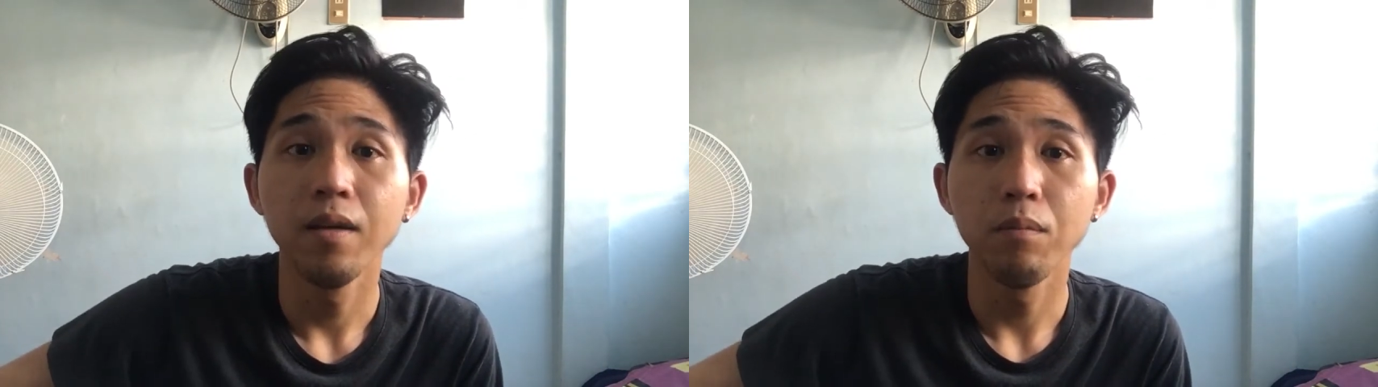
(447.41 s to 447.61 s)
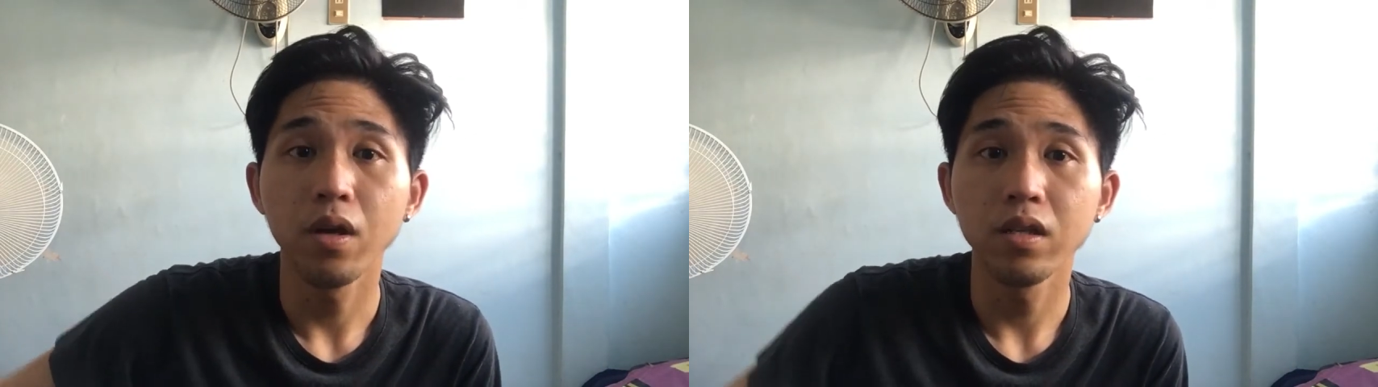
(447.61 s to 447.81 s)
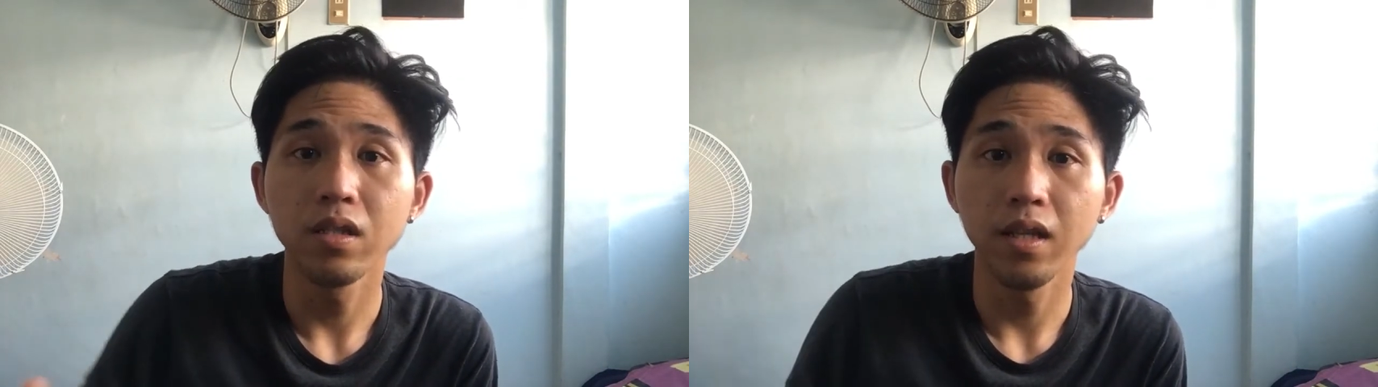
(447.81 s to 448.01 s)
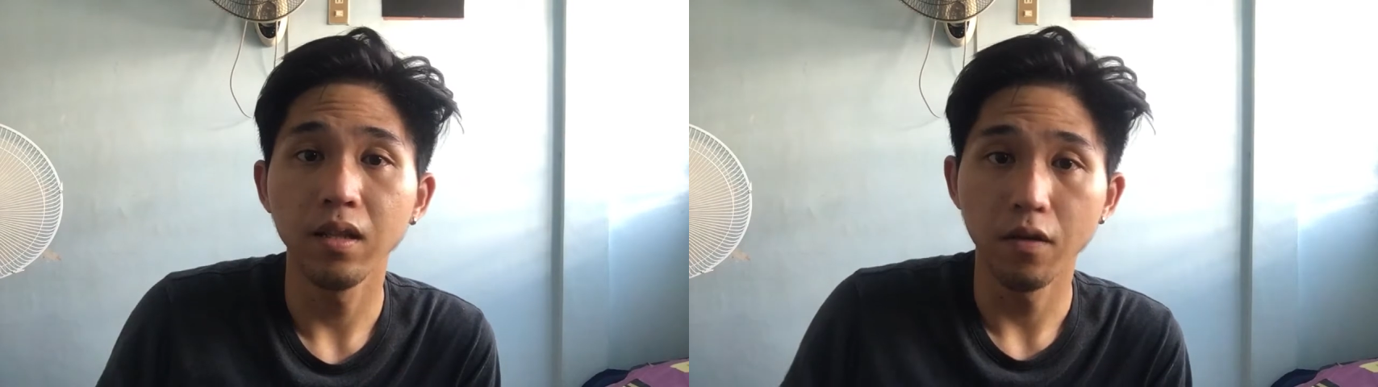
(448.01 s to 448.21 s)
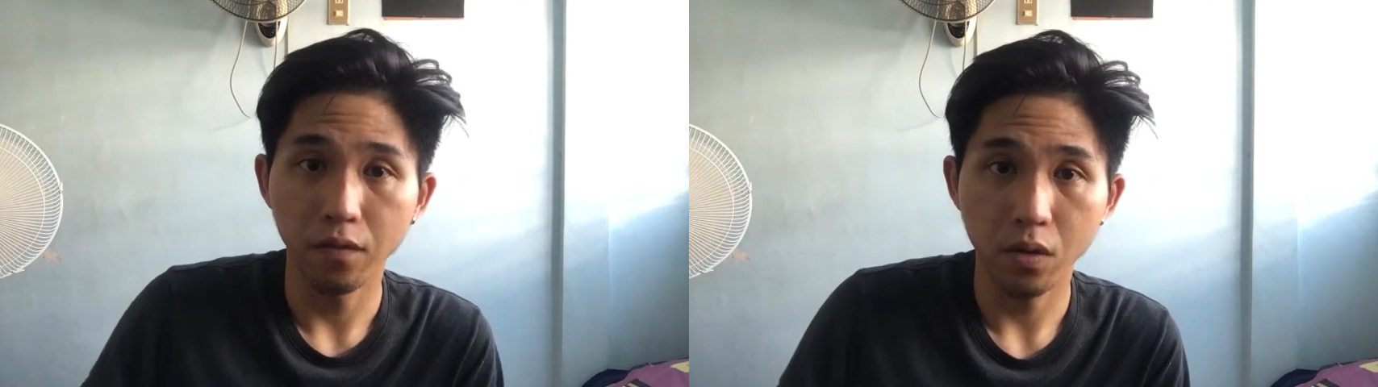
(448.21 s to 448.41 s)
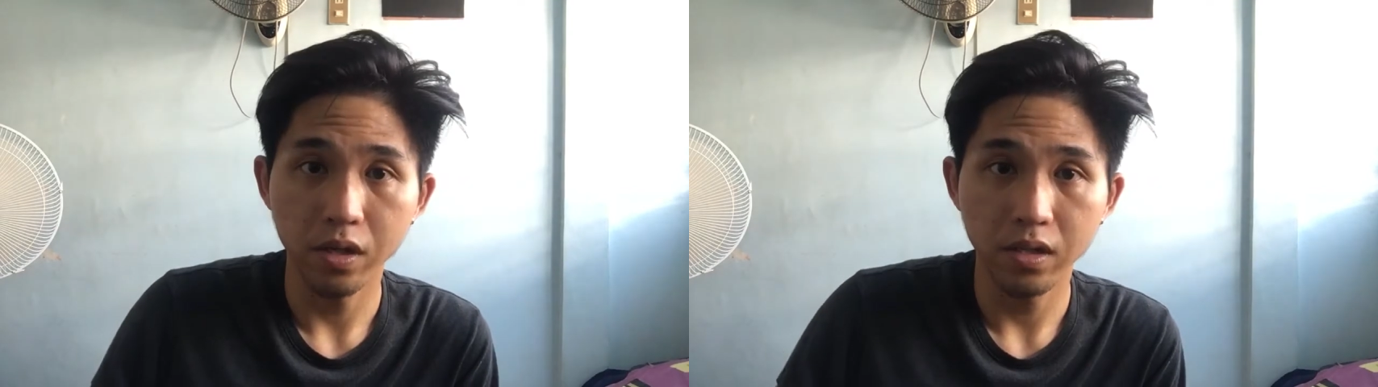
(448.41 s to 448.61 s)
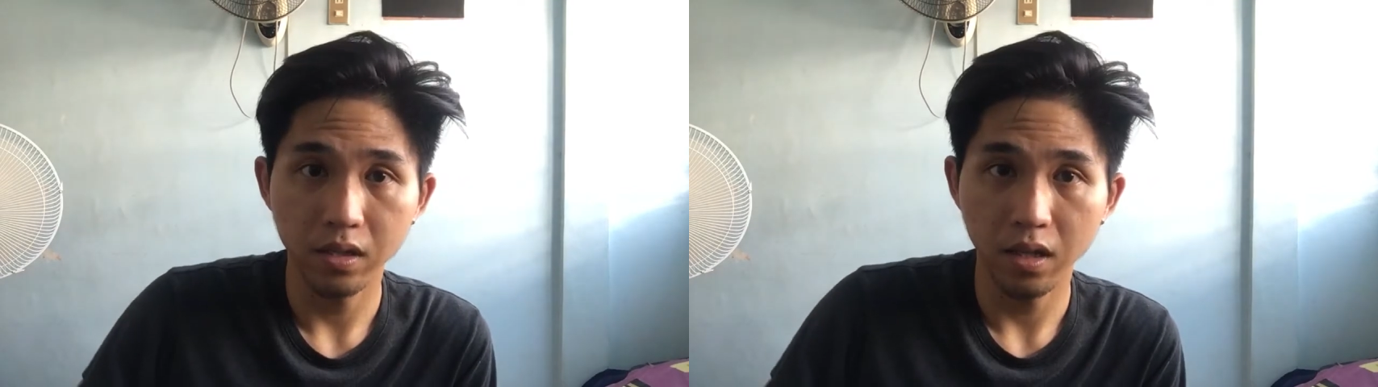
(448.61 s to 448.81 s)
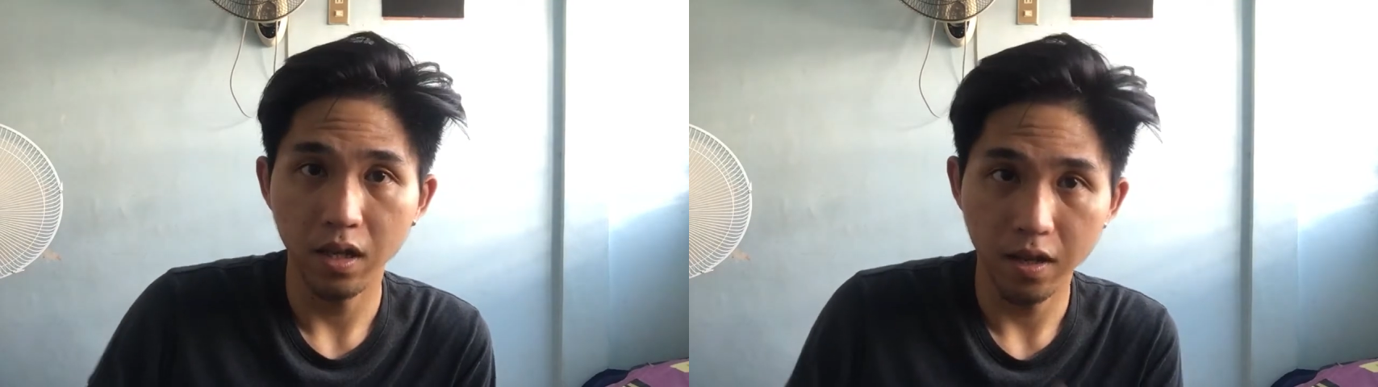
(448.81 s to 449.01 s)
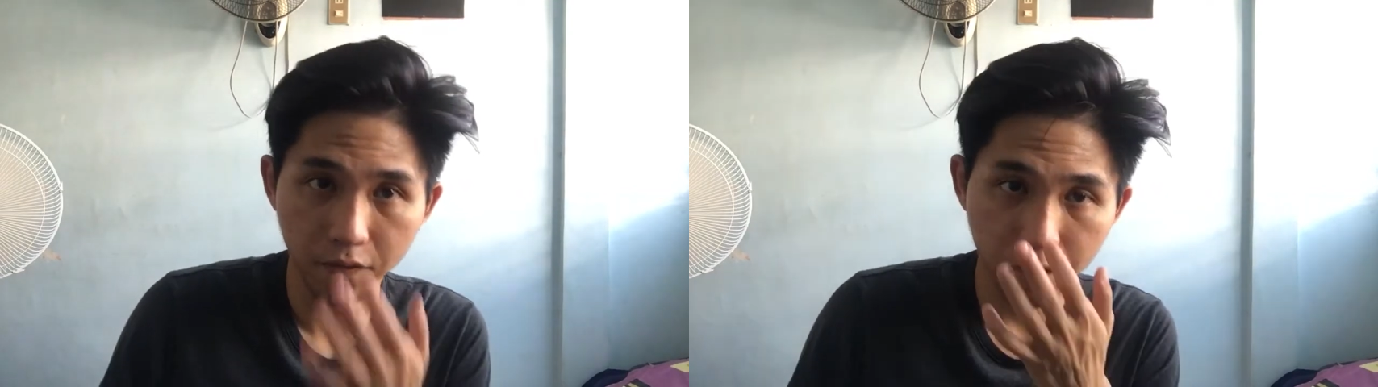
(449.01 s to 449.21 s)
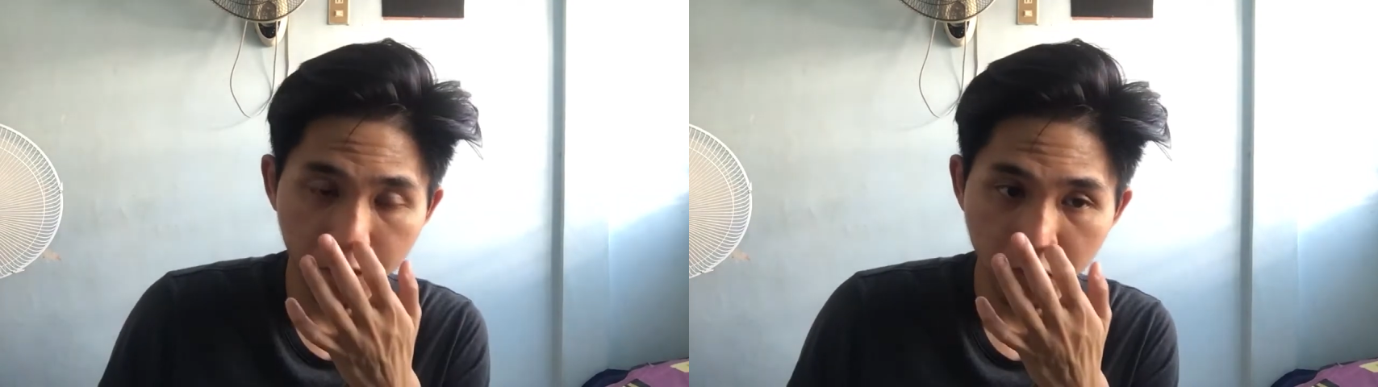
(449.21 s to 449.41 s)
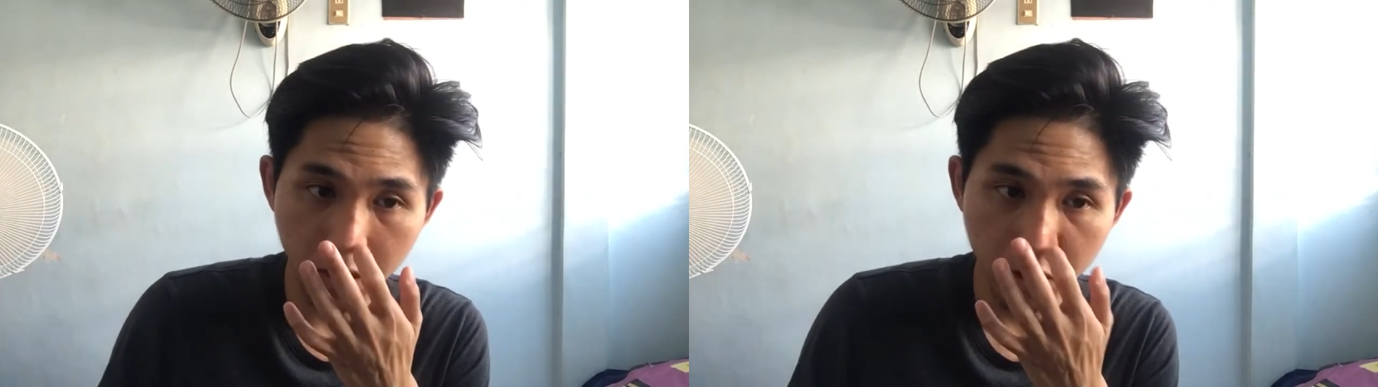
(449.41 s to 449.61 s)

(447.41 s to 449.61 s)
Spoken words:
Because it, of course, if